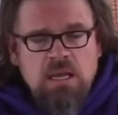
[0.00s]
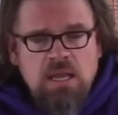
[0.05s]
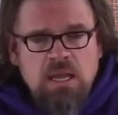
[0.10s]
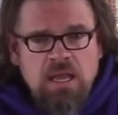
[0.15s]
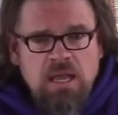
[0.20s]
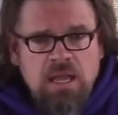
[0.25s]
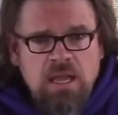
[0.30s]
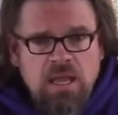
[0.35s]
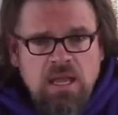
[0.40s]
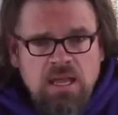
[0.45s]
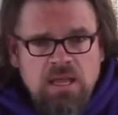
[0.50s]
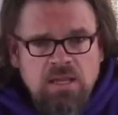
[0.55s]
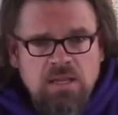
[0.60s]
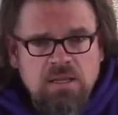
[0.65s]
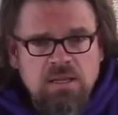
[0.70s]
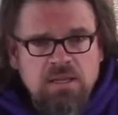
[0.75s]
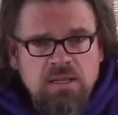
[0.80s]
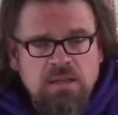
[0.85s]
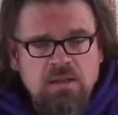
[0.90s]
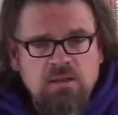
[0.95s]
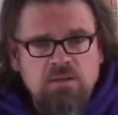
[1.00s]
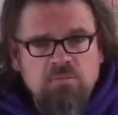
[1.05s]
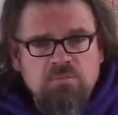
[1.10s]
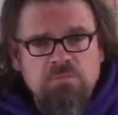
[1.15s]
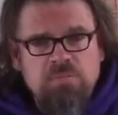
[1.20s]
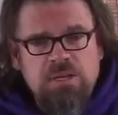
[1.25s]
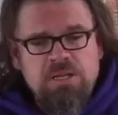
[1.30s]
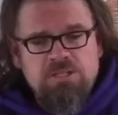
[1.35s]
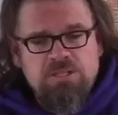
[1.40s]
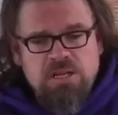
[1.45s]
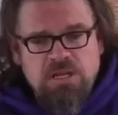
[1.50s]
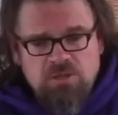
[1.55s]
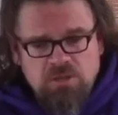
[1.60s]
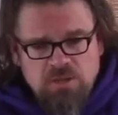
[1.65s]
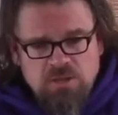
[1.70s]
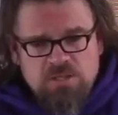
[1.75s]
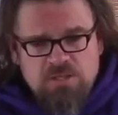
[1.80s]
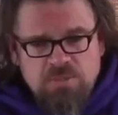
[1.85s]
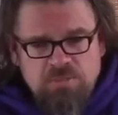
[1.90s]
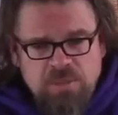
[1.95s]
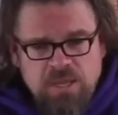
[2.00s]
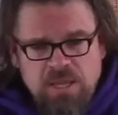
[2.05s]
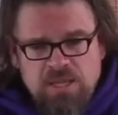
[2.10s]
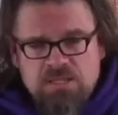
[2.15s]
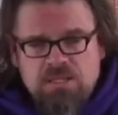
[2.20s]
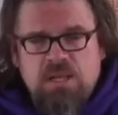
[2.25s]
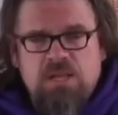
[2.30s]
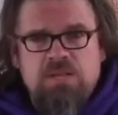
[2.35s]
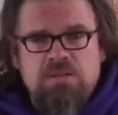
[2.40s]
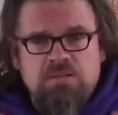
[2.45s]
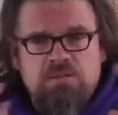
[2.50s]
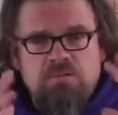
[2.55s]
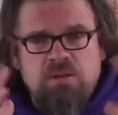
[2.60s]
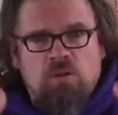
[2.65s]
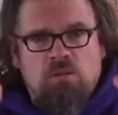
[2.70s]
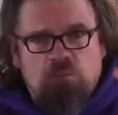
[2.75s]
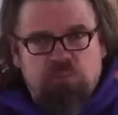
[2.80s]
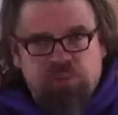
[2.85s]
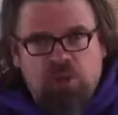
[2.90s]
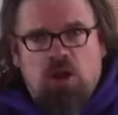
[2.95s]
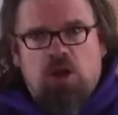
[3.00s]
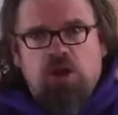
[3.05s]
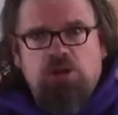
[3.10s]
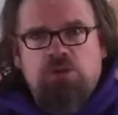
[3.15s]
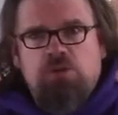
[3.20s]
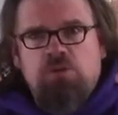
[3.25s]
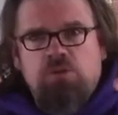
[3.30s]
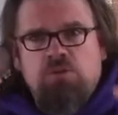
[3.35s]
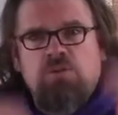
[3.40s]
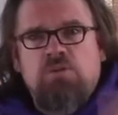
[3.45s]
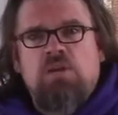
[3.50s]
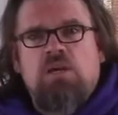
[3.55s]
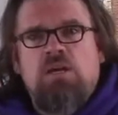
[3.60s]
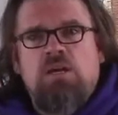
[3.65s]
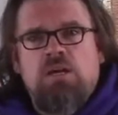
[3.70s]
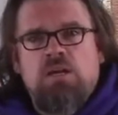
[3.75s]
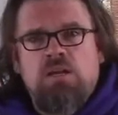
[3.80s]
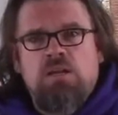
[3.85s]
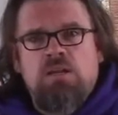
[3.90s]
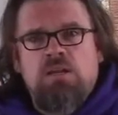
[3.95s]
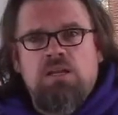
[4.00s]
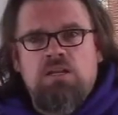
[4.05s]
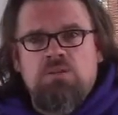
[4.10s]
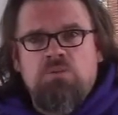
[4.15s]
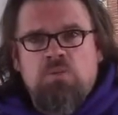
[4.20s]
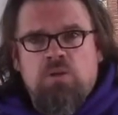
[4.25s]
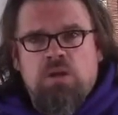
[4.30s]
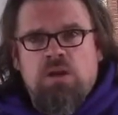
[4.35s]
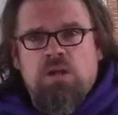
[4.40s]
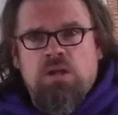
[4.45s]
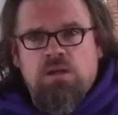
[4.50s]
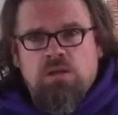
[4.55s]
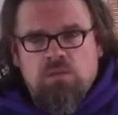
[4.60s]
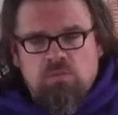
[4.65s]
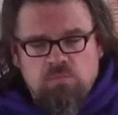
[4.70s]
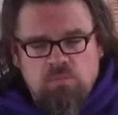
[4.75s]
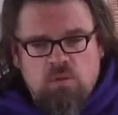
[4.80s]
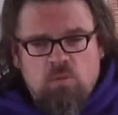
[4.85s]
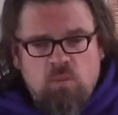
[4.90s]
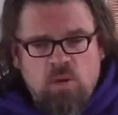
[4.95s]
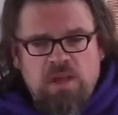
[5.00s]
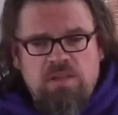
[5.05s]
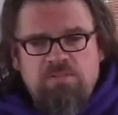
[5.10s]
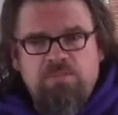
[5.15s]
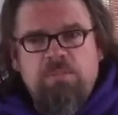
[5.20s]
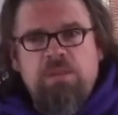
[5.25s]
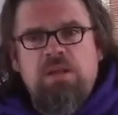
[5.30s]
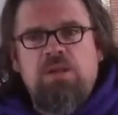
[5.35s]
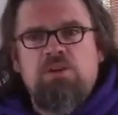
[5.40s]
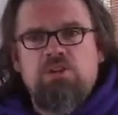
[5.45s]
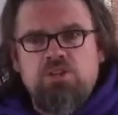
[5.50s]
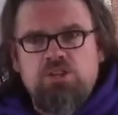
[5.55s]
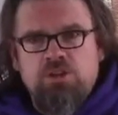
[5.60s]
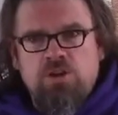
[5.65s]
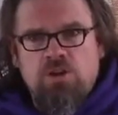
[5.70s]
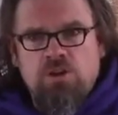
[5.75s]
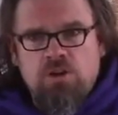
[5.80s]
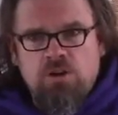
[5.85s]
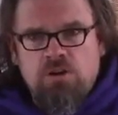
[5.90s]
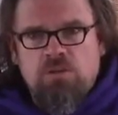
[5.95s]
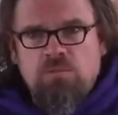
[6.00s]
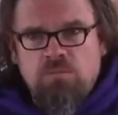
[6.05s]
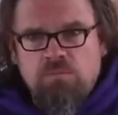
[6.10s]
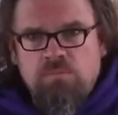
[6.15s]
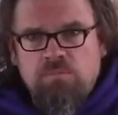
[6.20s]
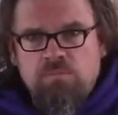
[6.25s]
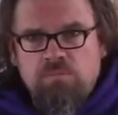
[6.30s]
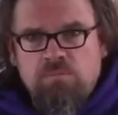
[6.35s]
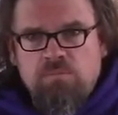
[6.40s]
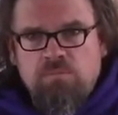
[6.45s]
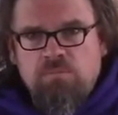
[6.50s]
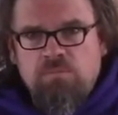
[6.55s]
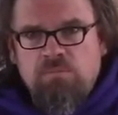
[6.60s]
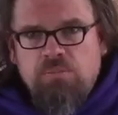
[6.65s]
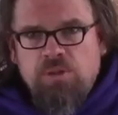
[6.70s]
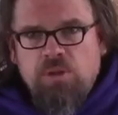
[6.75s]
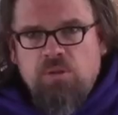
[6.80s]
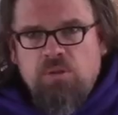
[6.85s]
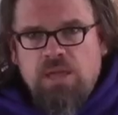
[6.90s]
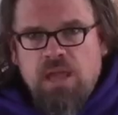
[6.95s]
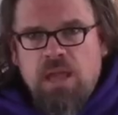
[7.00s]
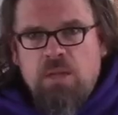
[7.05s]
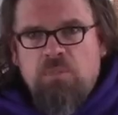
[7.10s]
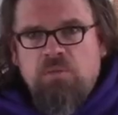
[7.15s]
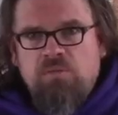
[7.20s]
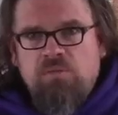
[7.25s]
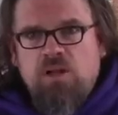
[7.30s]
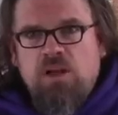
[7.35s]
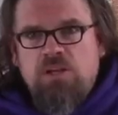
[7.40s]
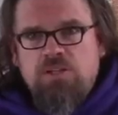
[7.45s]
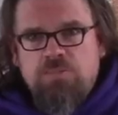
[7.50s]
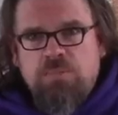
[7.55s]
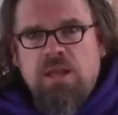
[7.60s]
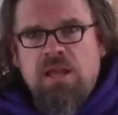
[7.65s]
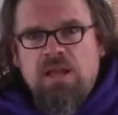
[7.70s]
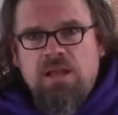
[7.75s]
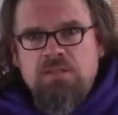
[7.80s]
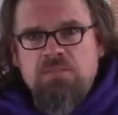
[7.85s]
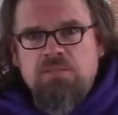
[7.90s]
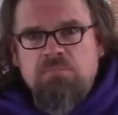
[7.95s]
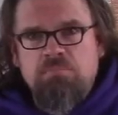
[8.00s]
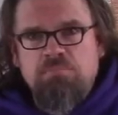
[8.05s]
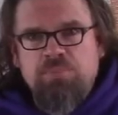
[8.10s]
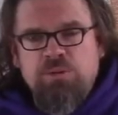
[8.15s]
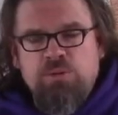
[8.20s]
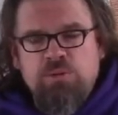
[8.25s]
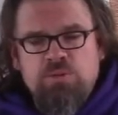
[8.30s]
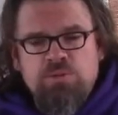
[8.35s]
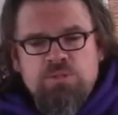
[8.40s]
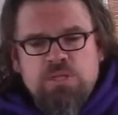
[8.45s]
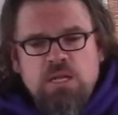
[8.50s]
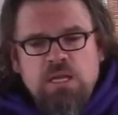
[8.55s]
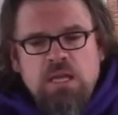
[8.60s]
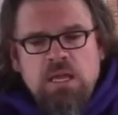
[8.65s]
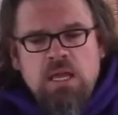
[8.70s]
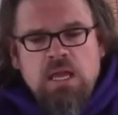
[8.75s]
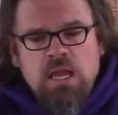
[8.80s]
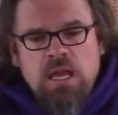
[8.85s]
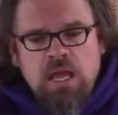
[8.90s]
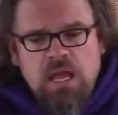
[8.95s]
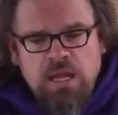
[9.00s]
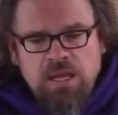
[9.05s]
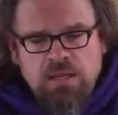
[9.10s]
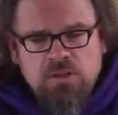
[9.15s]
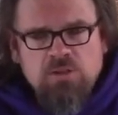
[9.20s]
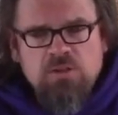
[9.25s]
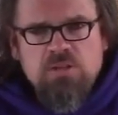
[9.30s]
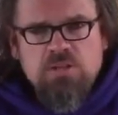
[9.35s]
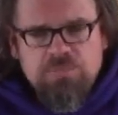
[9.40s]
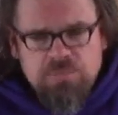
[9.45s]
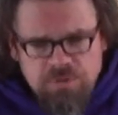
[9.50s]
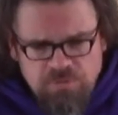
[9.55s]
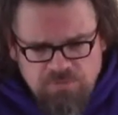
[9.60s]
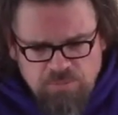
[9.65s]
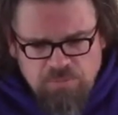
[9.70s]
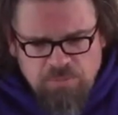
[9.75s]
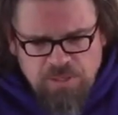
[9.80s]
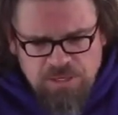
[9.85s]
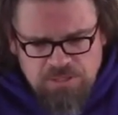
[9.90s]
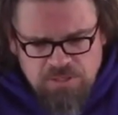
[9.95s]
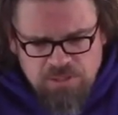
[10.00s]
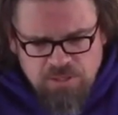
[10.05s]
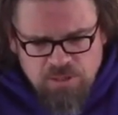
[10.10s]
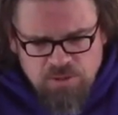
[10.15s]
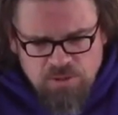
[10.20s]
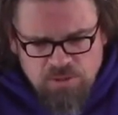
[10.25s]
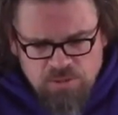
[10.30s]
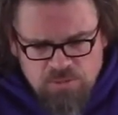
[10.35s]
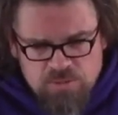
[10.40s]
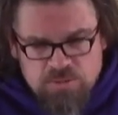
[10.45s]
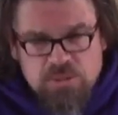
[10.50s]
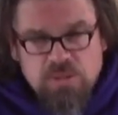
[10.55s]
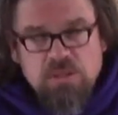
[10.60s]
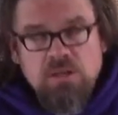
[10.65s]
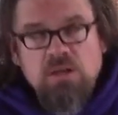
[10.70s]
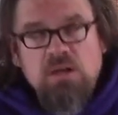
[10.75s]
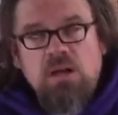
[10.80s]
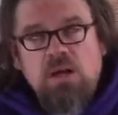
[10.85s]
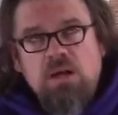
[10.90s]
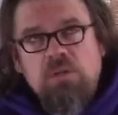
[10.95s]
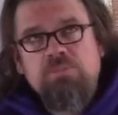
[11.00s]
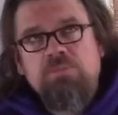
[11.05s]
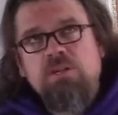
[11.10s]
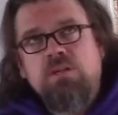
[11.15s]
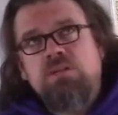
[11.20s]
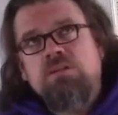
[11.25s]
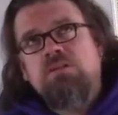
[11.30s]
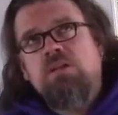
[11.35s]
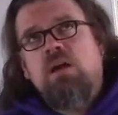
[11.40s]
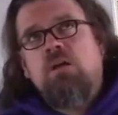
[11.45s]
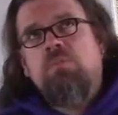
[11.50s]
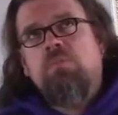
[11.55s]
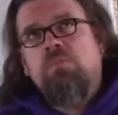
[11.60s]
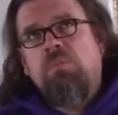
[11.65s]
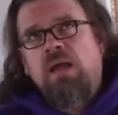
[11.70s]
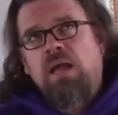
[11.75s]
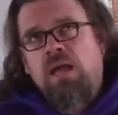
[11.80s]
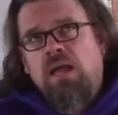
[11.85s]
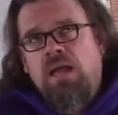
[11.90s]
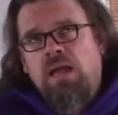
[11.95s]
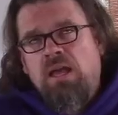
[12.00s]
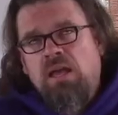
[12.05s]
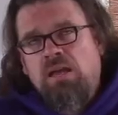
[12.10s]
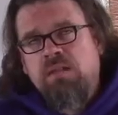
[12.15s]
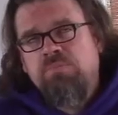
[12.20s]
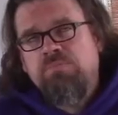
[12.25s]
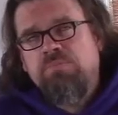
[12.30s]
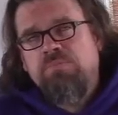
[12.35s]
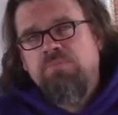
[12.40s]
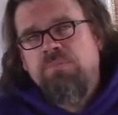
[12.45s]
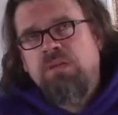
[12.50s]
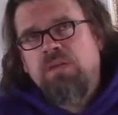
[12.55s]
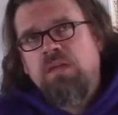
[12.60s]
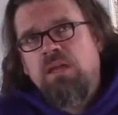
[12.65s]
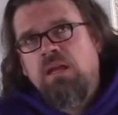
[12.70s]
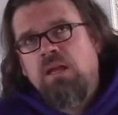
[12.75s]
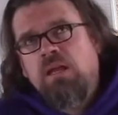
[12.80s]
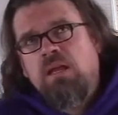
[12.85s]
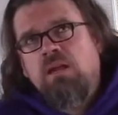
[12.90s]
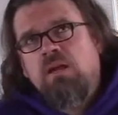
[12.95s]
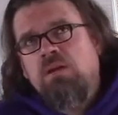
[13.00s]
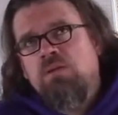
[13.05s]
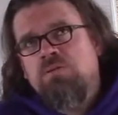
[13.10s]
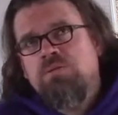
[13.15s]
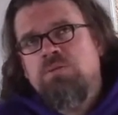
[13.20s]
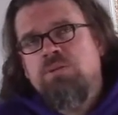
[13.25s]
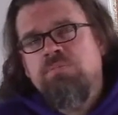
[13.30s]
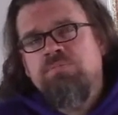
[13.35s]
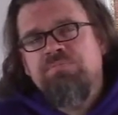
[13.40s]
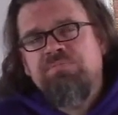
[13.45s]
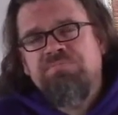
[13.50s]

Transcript: And BJ looks at me. He's got his blonde crew cut. He's wearing a wife beater shirt and camouflage pants and boots. And he looks me from my toes up to the top of my head, and he goes,